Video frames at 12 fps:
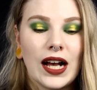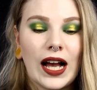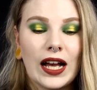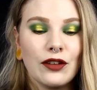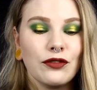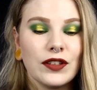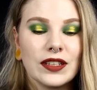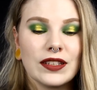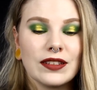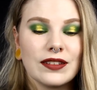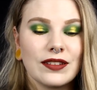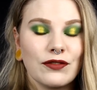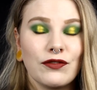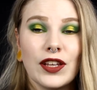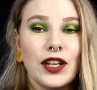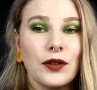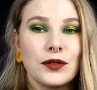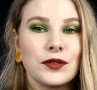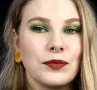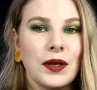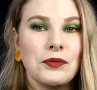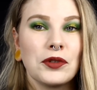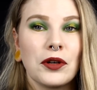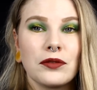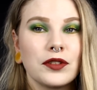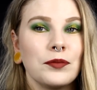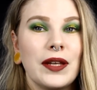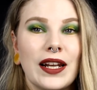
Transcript: I think this video is maybe going to be